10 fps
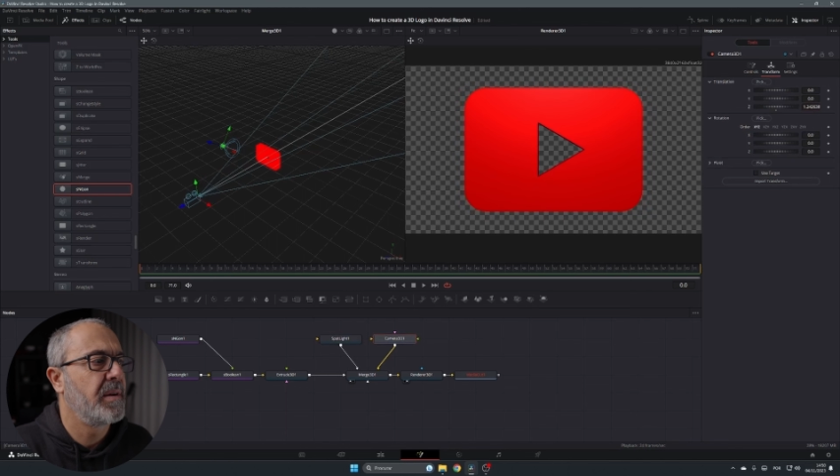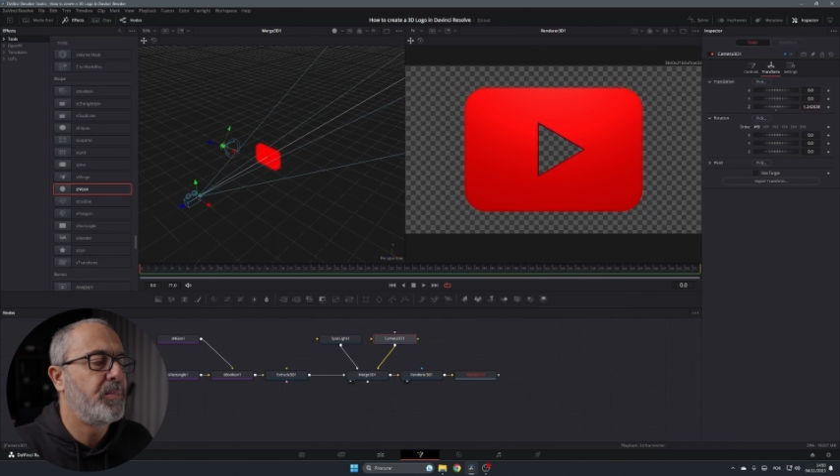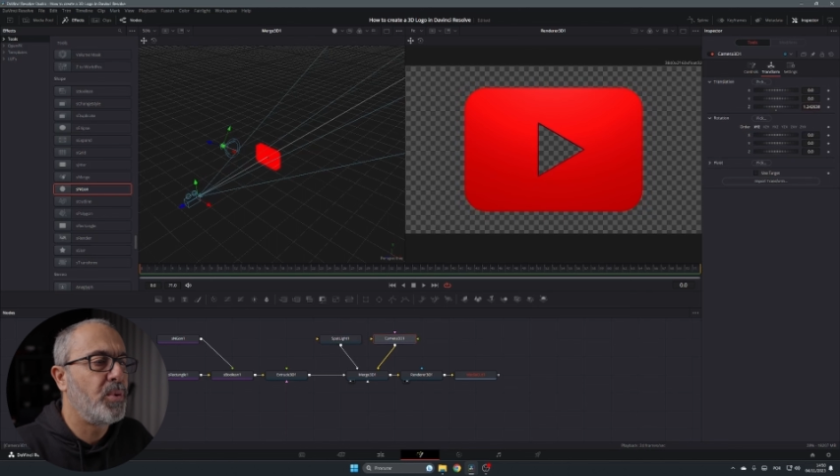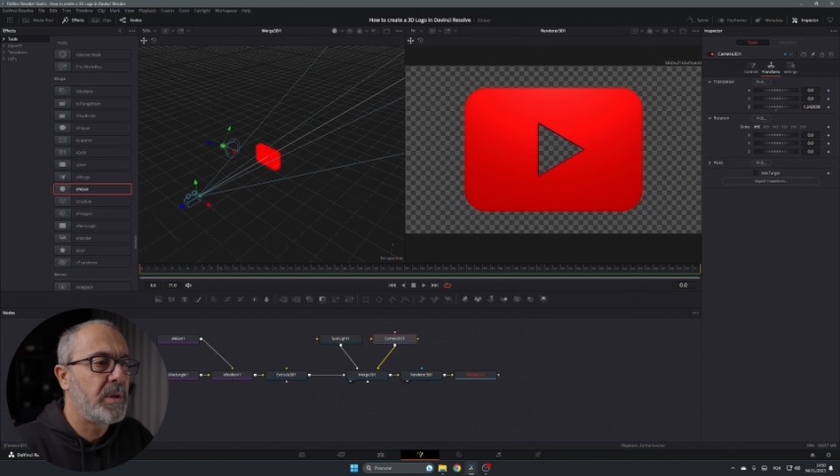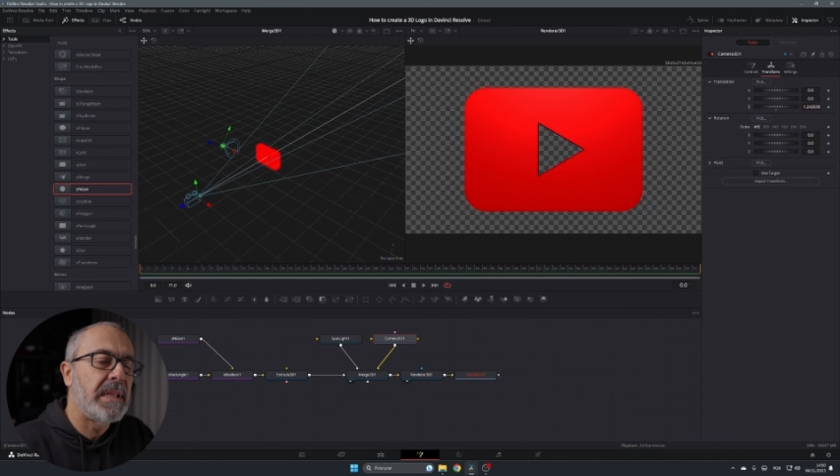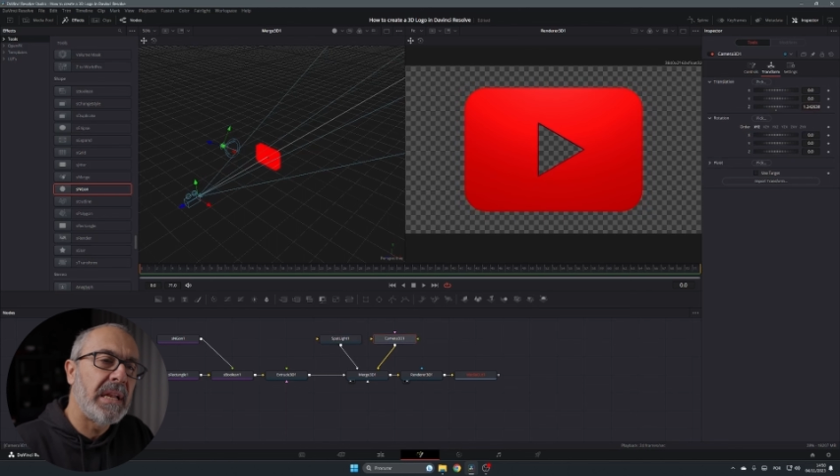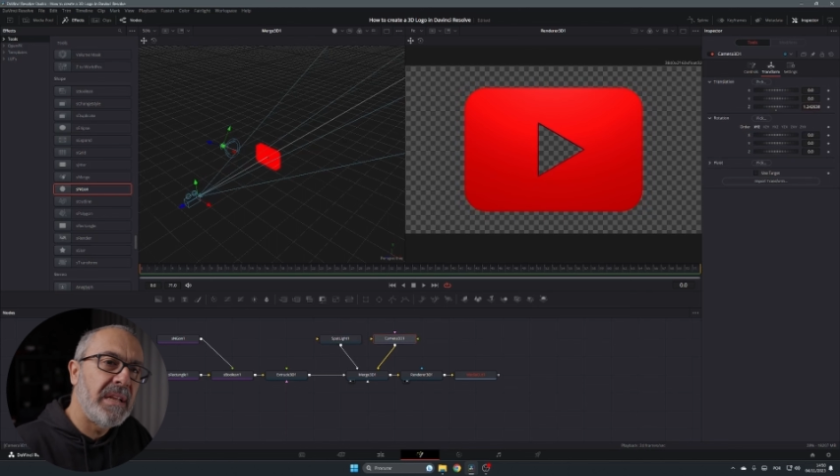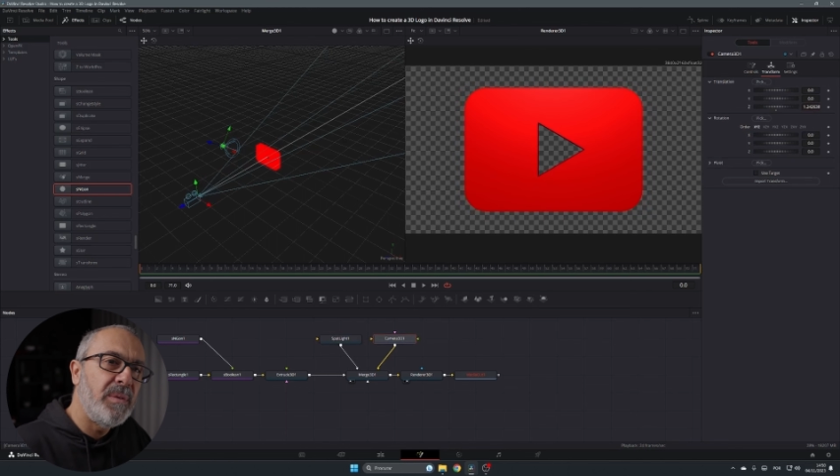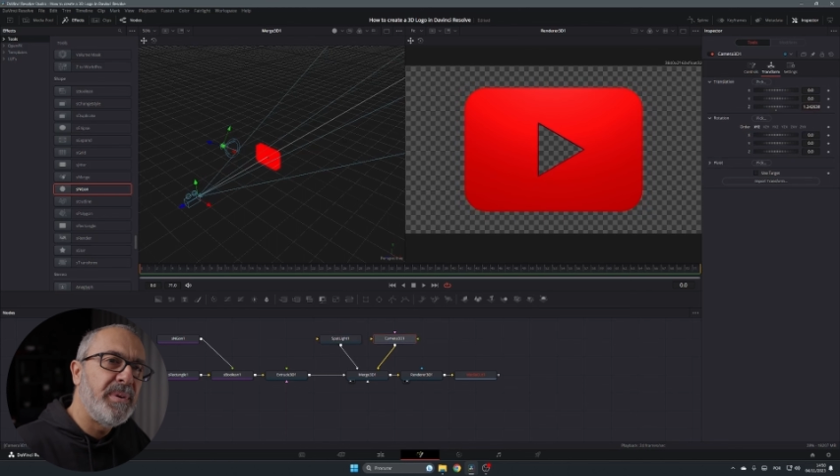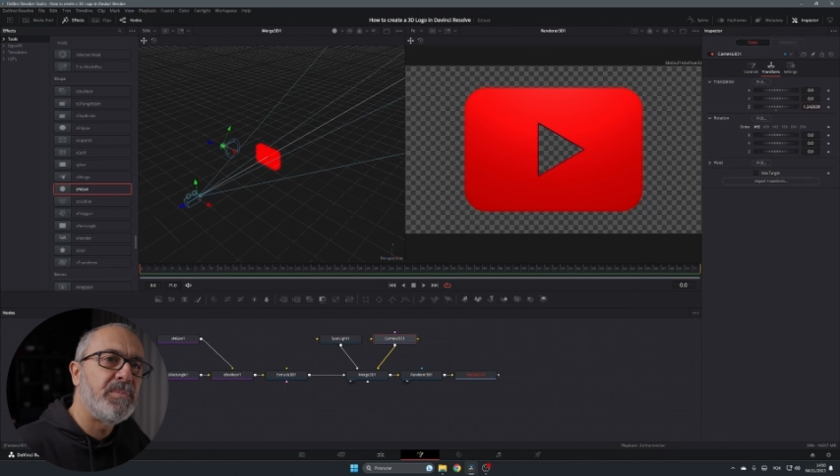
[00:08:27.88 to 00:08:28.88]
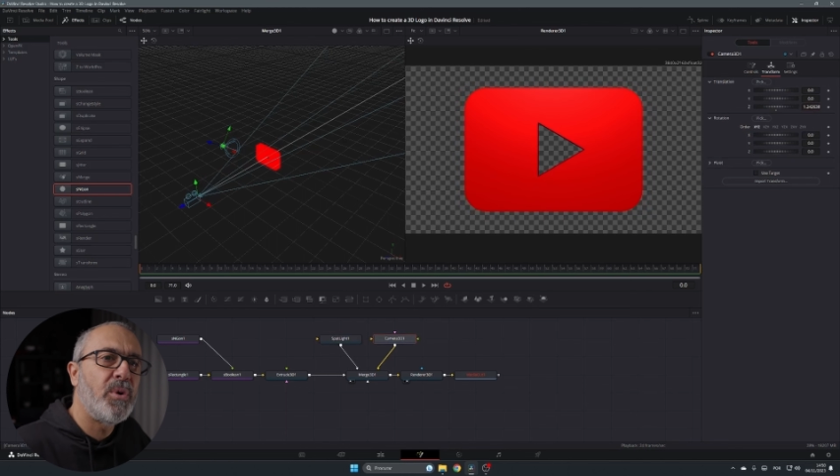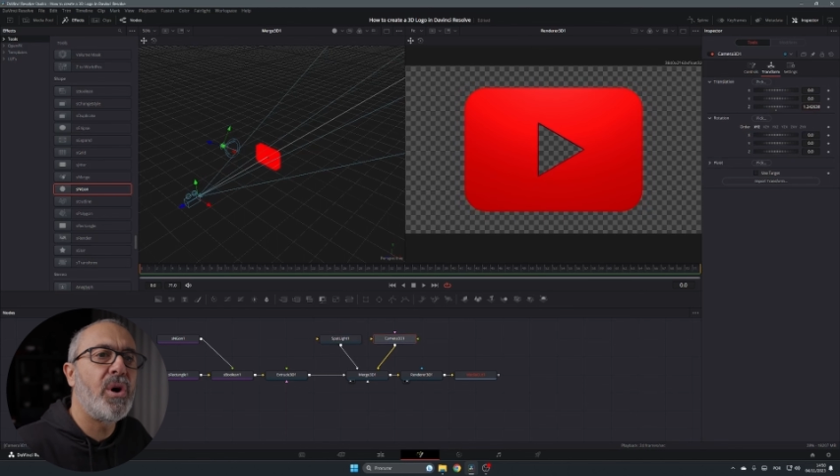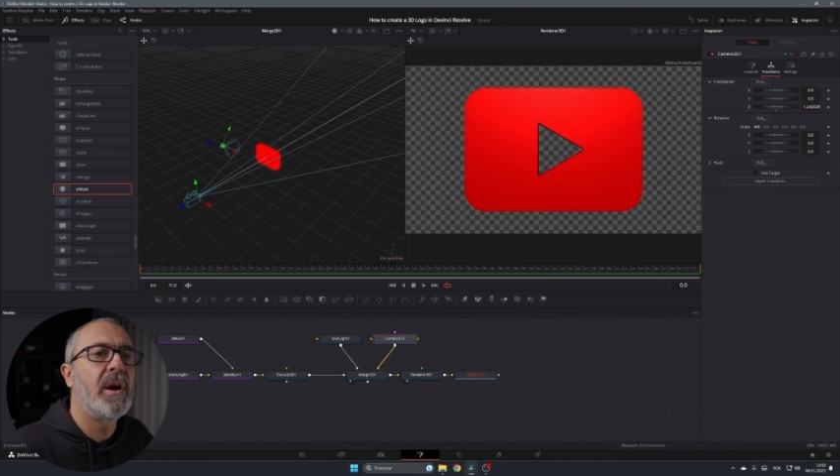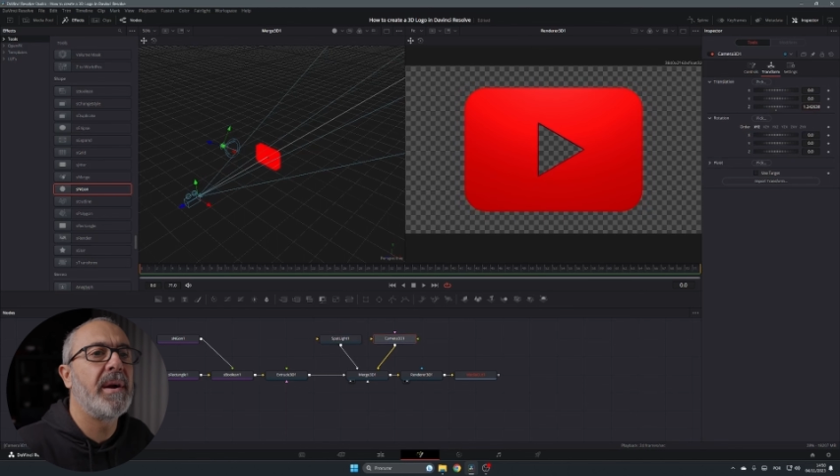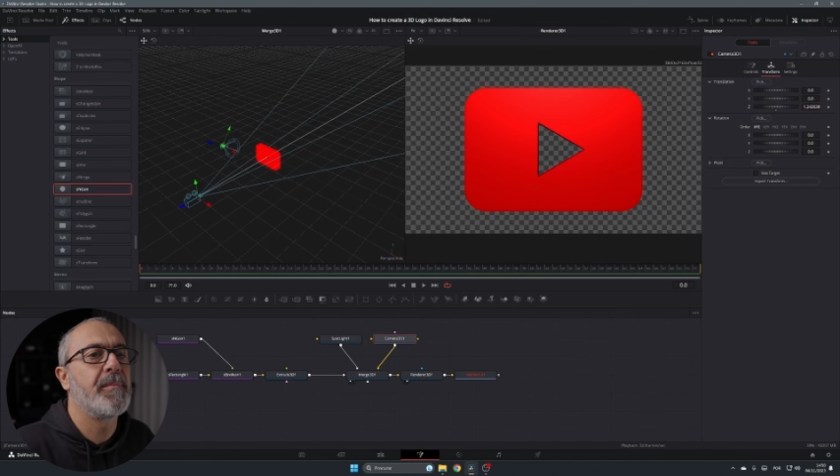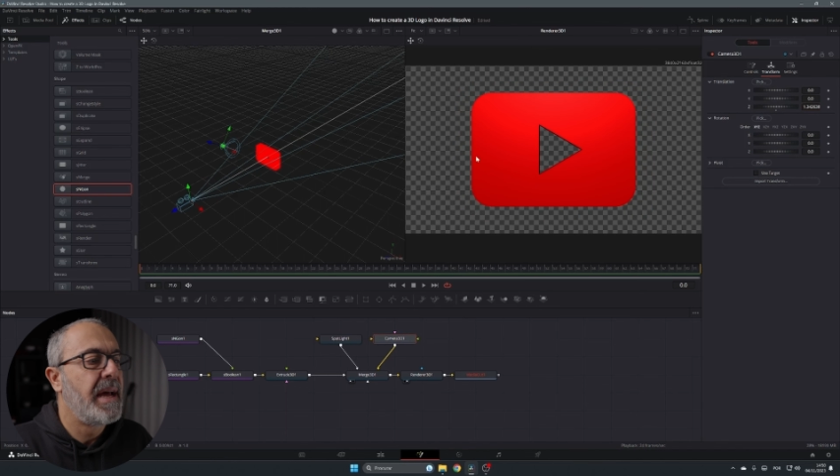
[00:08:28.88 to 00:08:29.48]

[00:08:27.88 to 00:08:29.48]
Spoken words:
pull it a little bit more.